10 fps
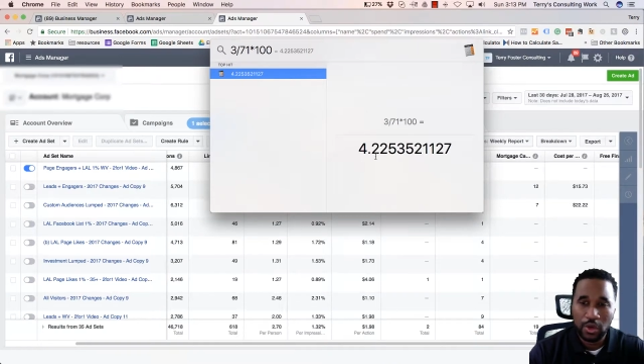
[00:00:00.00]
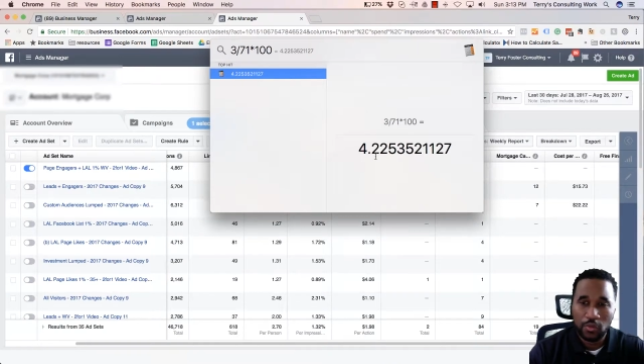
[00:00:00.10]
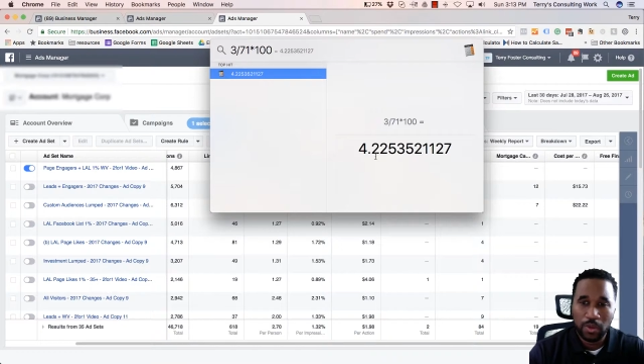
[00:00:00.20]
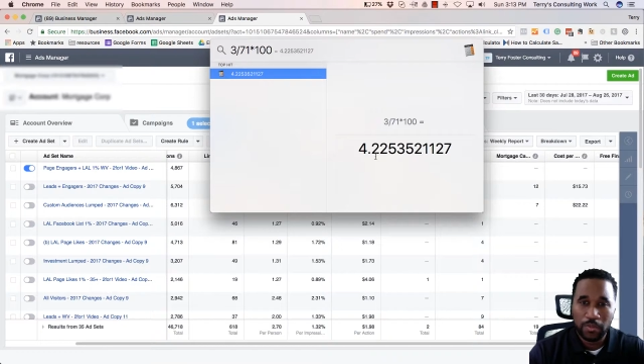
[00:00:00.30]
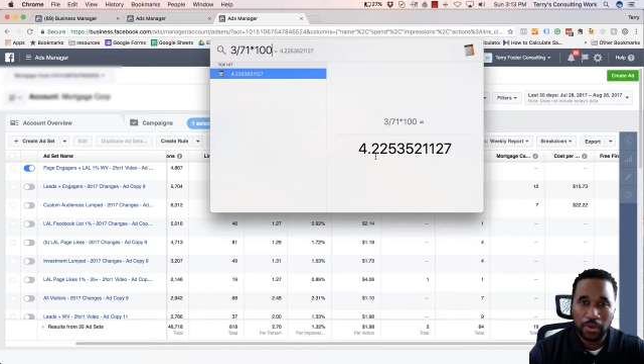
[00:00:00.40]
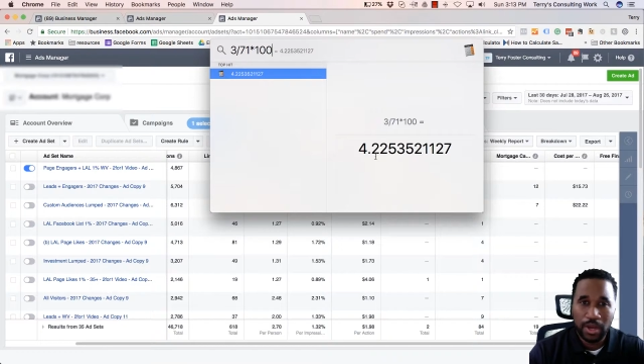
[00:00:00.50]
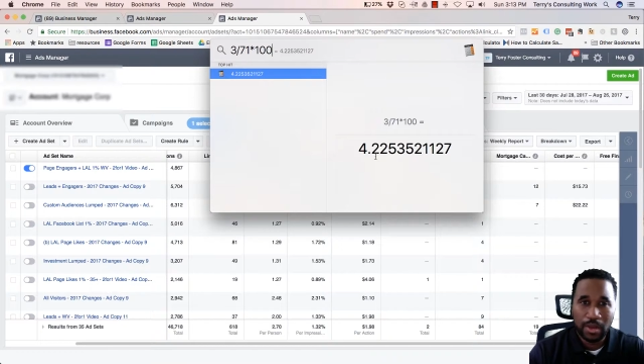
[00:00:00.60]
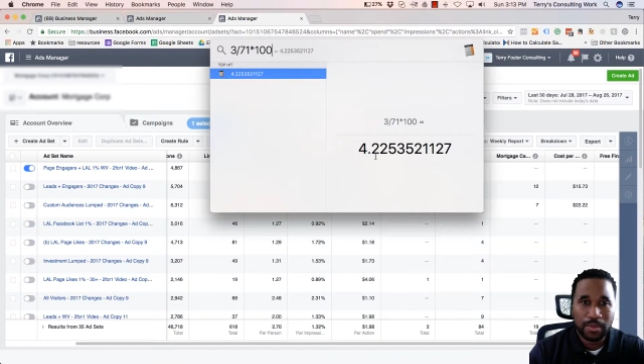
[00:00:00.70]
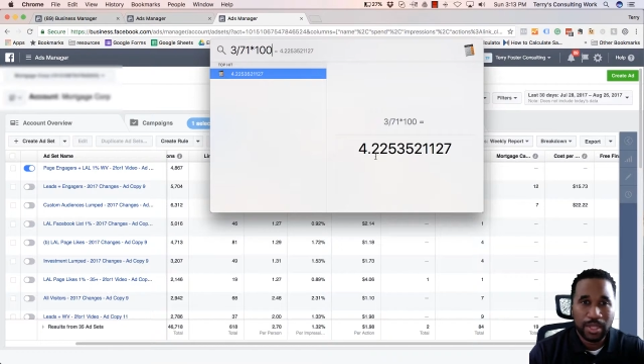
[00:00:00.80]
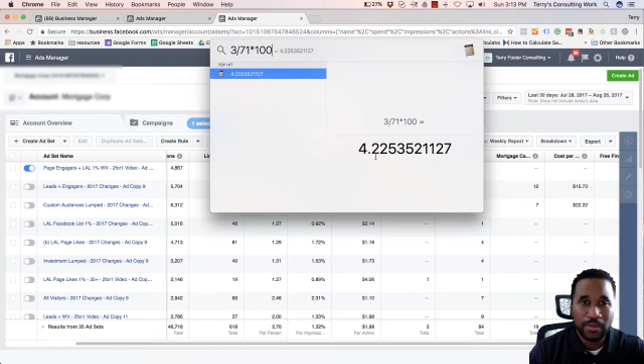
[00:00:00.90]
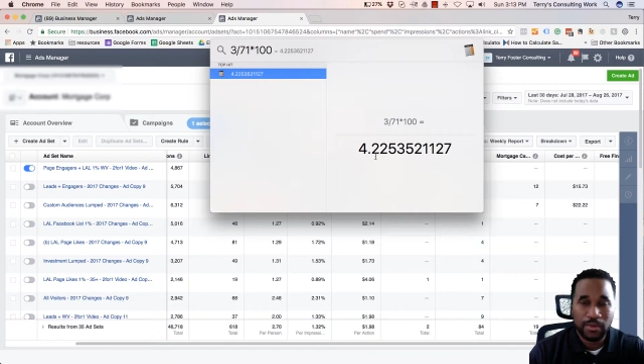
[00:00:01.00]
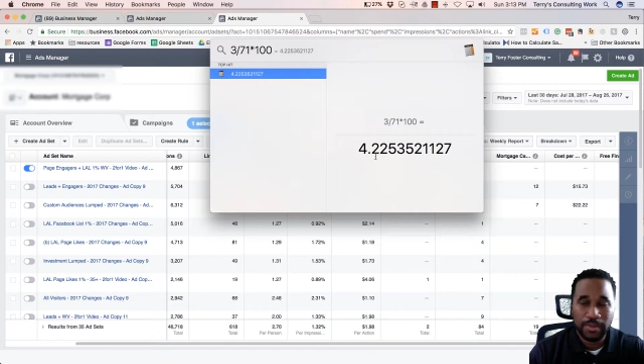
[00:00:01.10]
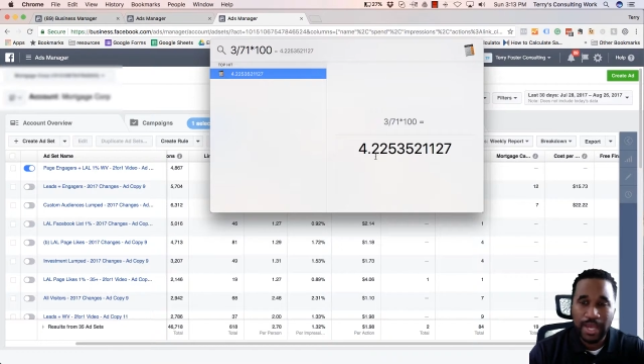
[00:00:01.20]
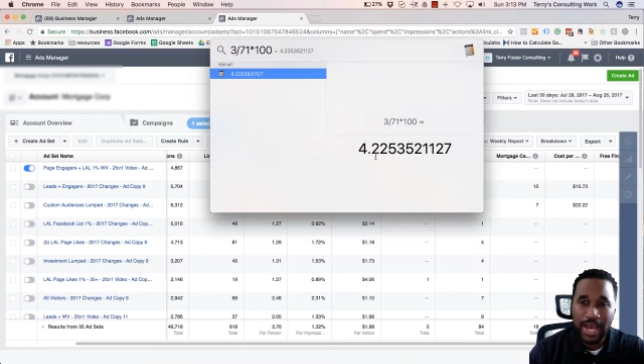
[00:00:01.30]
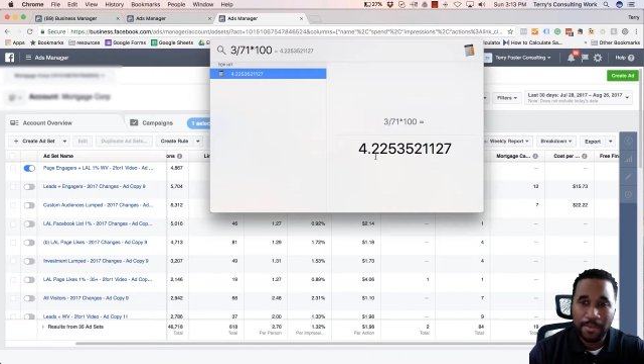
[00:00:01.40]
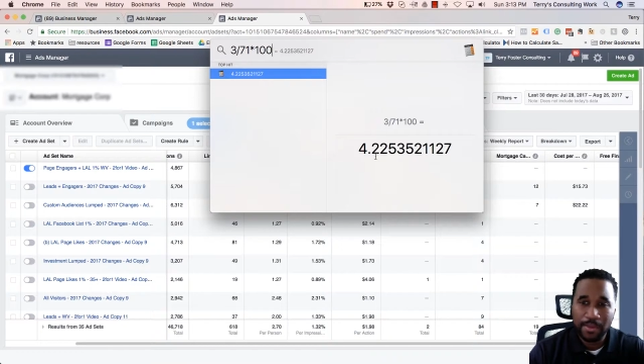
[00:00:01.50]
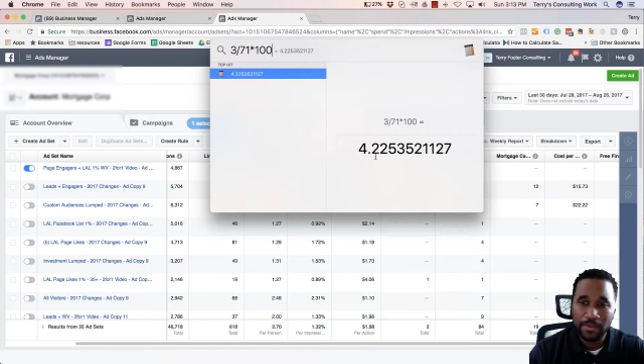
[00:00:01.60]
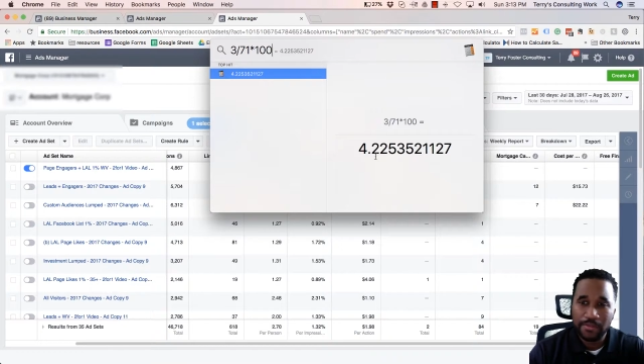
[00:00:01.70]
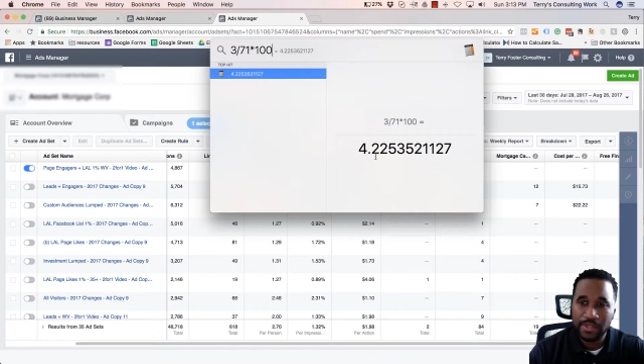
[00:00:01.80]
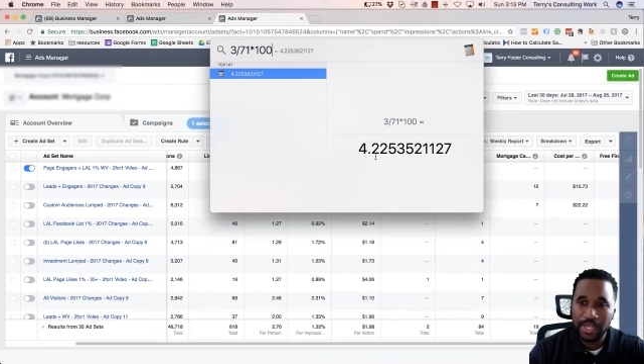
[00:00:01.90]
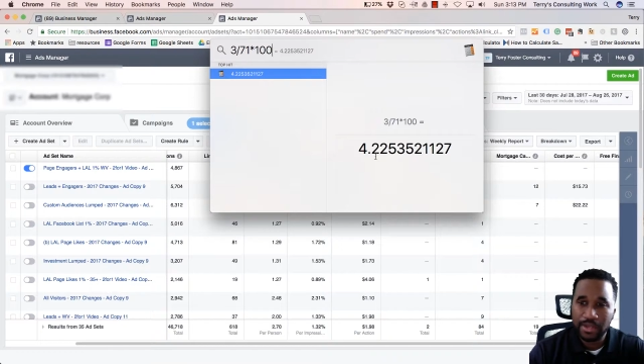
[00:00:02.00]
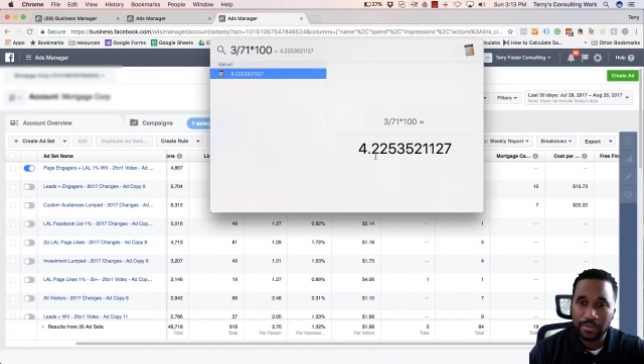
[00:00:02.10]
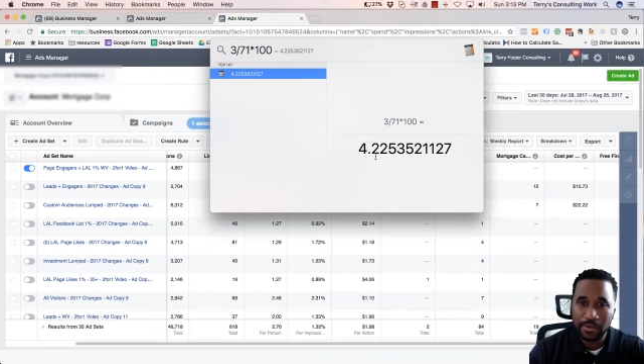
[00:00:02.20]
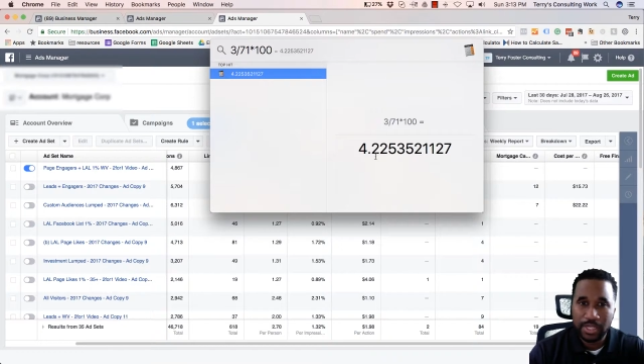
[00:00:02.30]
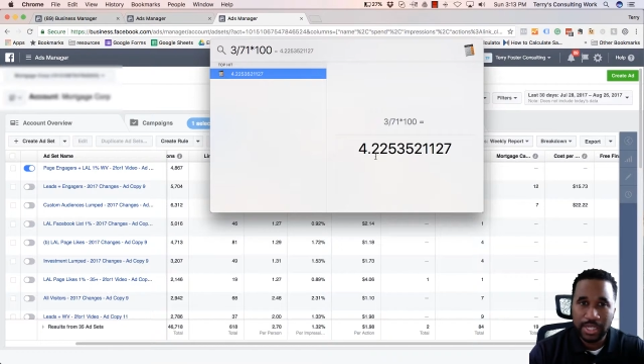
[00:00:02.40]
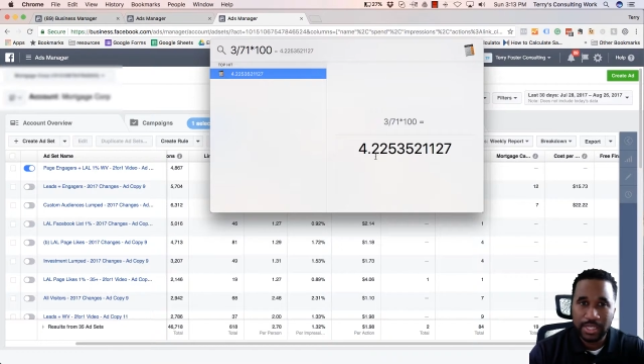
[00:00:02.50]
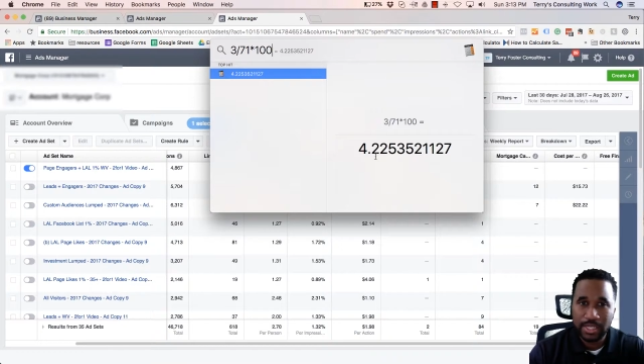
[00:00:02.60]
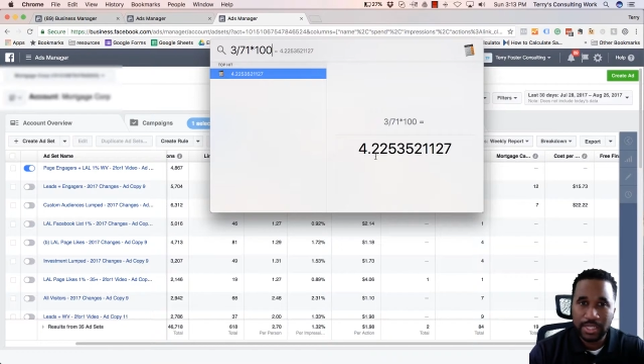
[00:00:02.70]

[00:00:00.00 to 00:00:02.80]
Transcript: we probably would be happy with 10%.